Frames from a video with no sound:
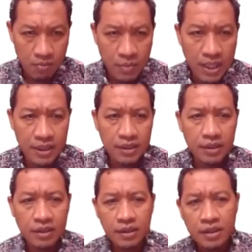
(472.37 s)
but
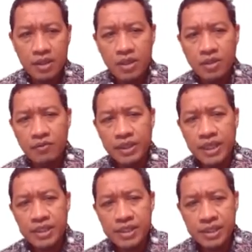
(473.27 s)
we
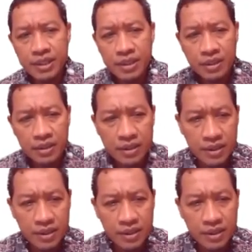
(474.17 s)
can see